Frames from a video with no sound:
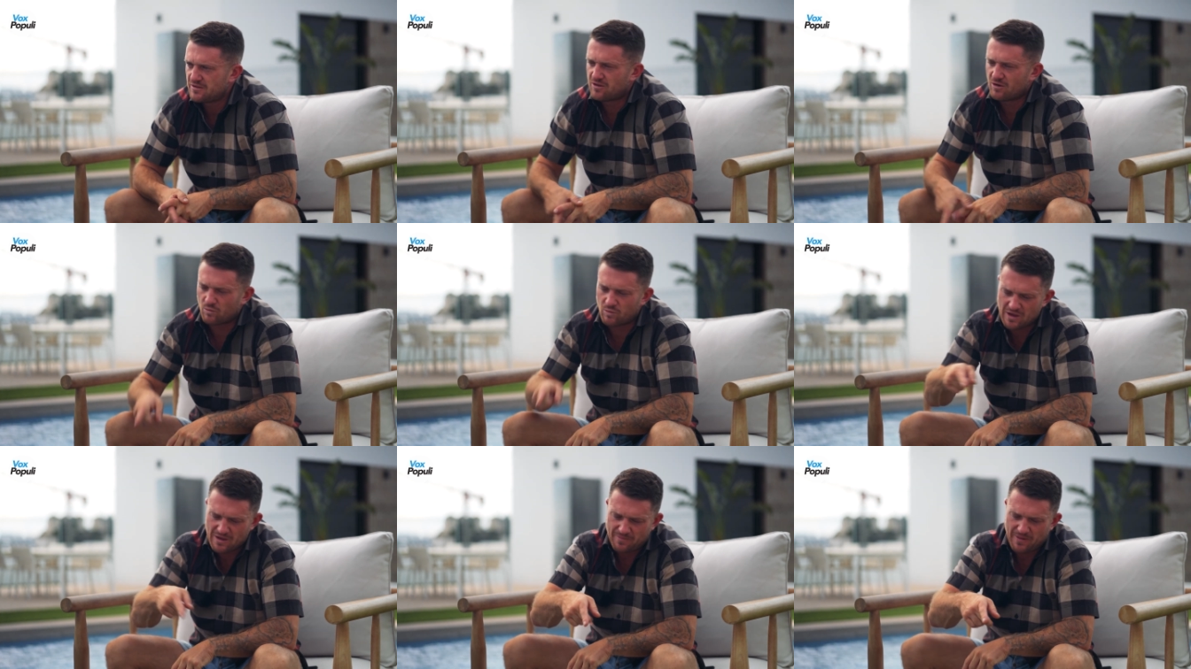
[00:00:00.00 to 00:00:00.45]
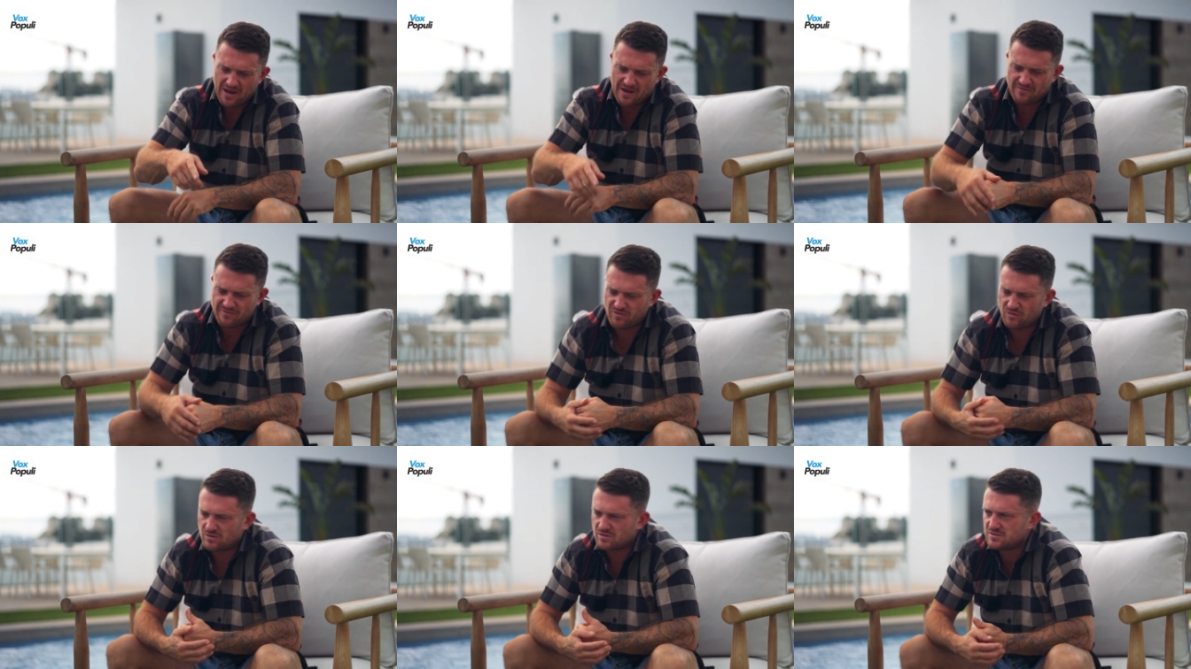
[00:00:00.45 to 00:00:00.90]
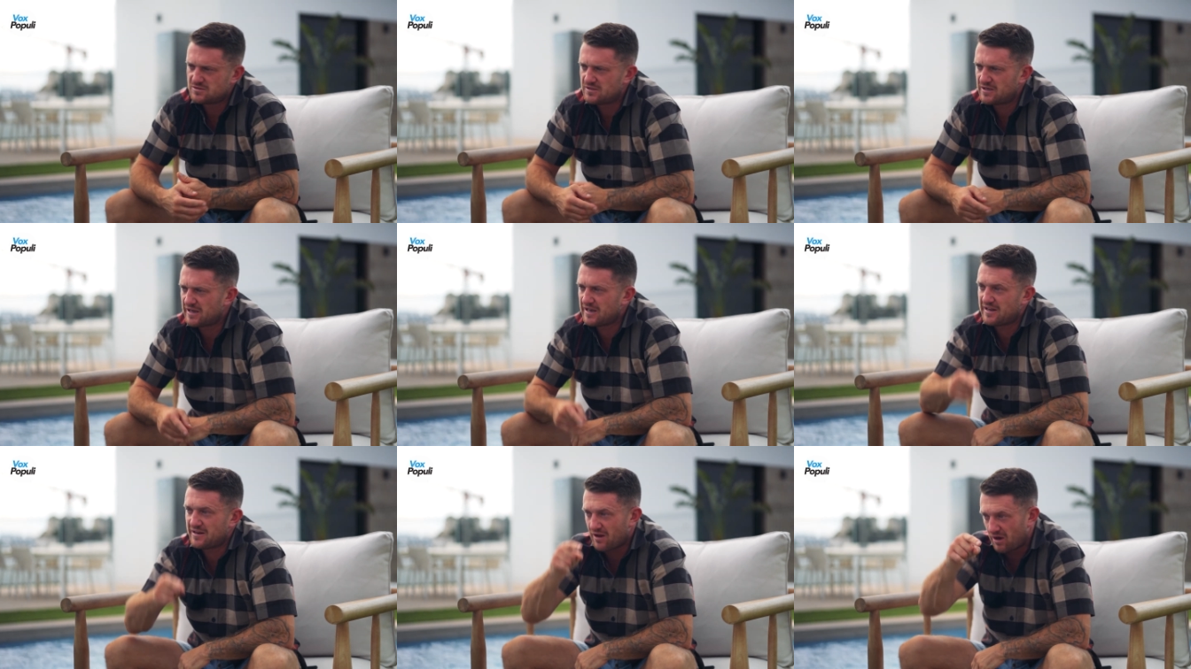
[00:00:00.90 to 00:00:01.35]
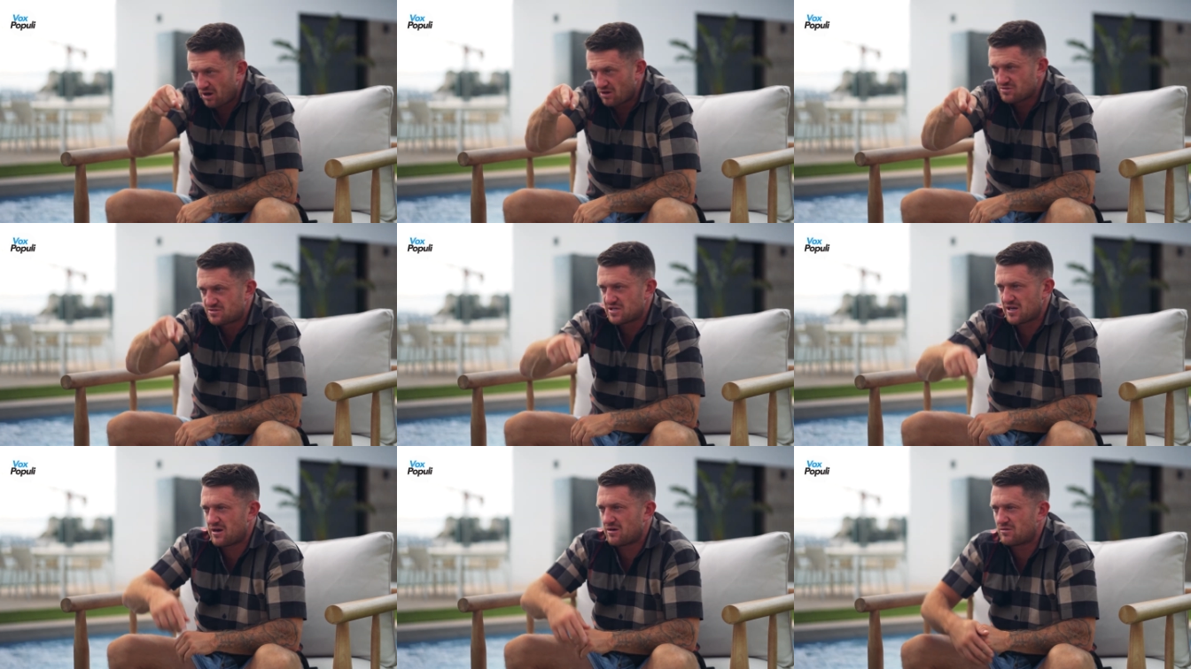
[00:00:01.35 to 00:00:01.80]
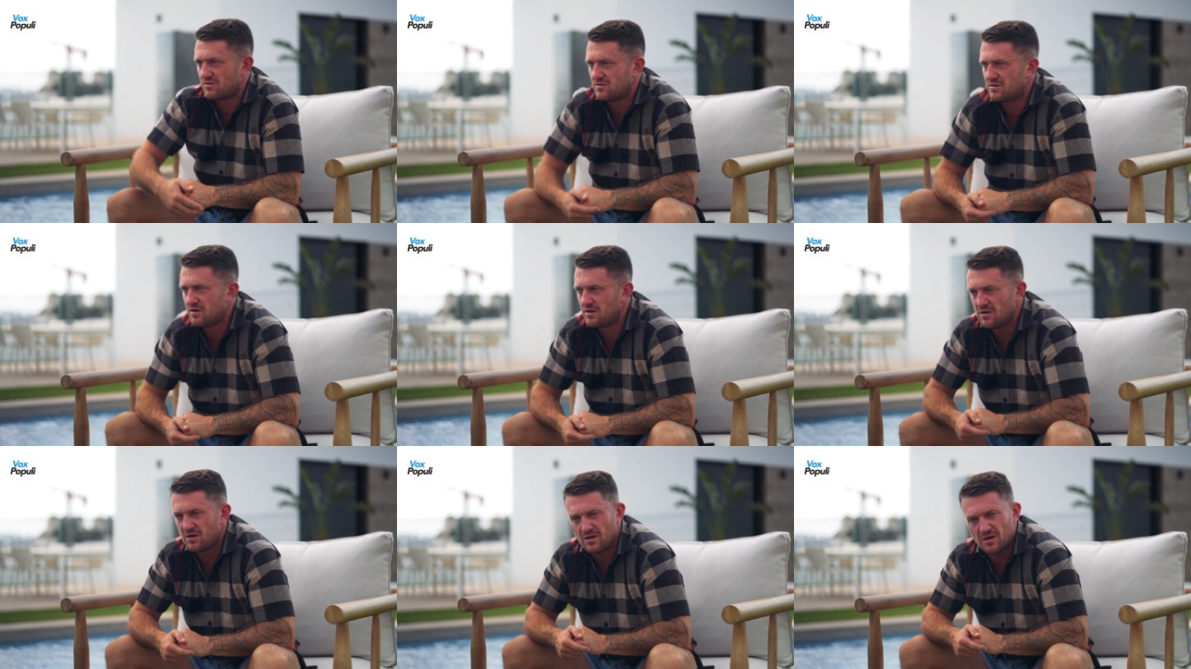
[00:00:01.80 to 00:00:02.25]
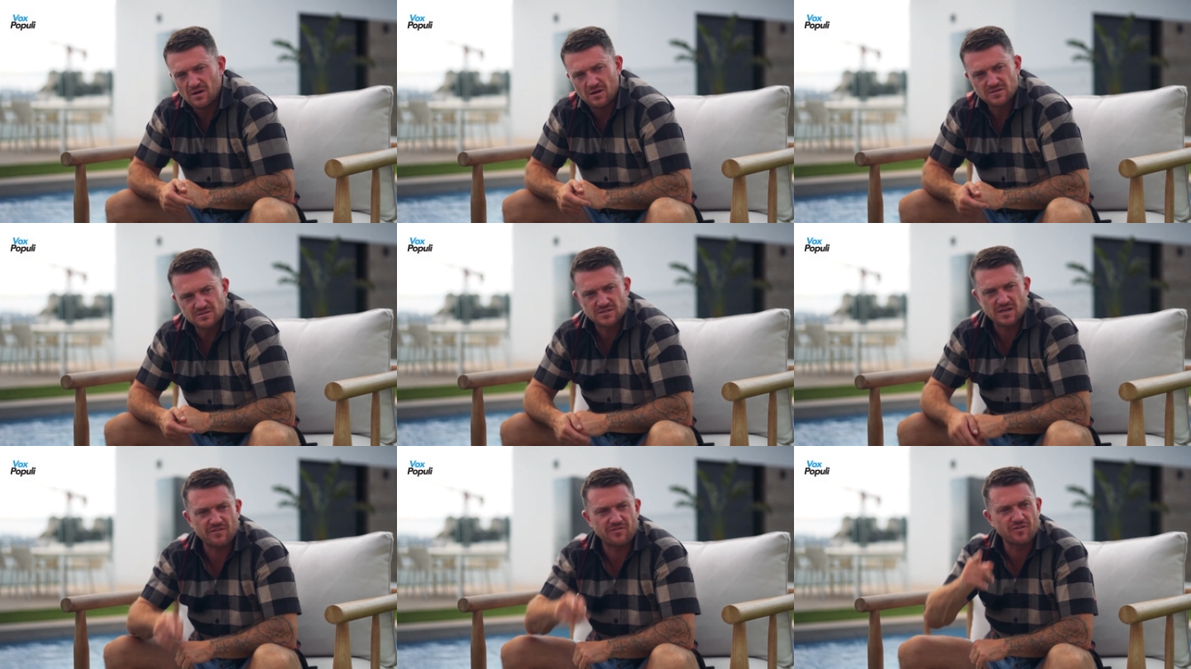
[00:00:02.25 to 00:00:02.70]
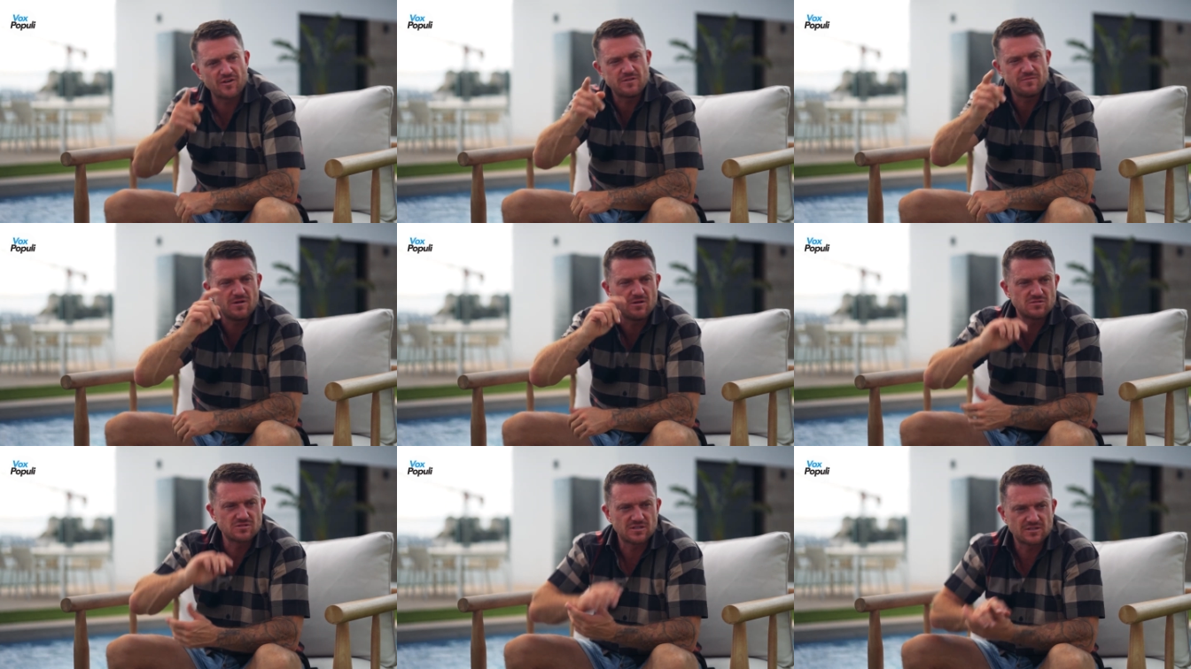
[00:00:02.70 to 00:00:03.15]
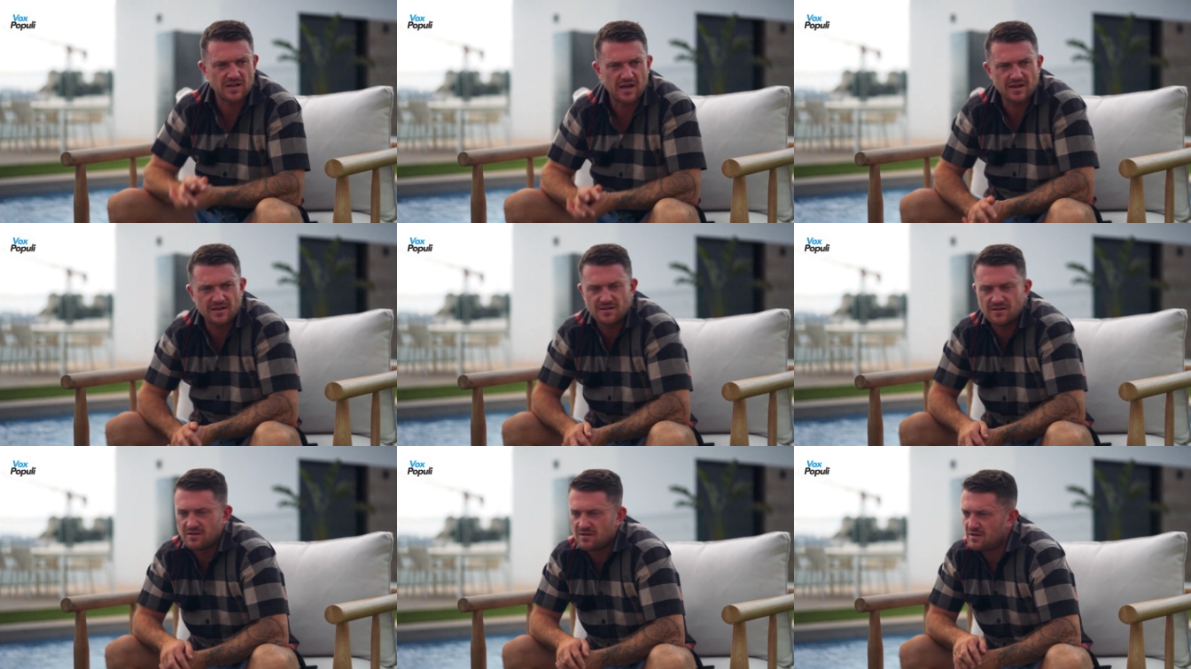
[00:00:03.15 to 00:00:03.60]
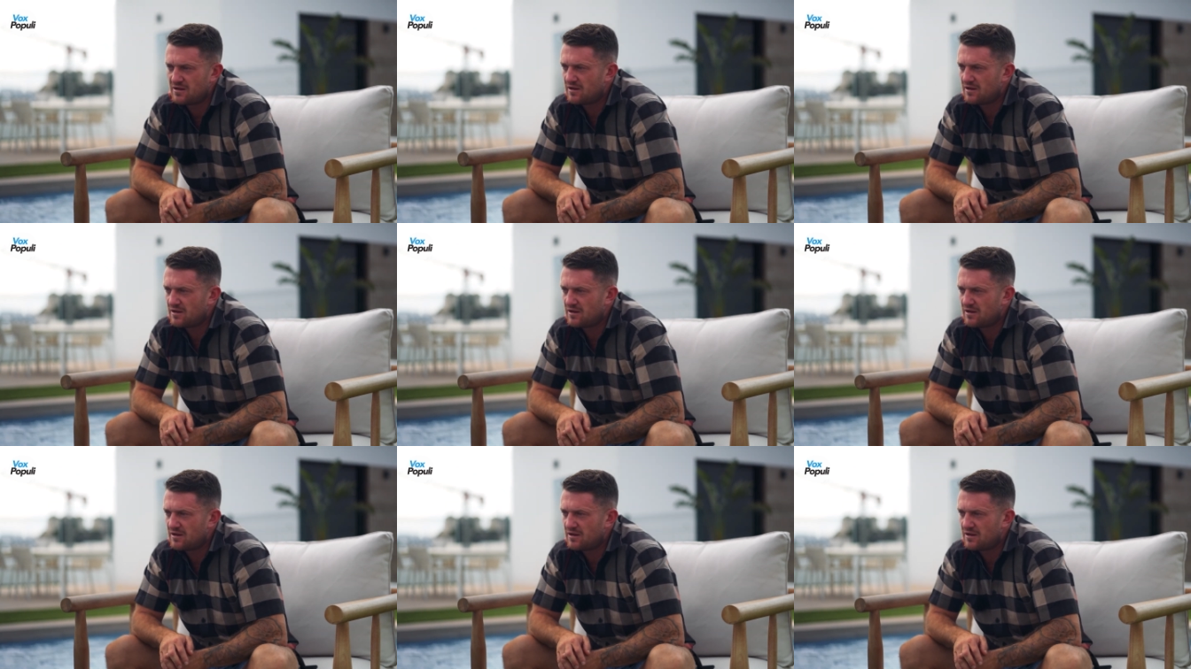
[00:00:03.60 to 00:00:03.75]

that we're paying for in a hotel to get 3 meals a day.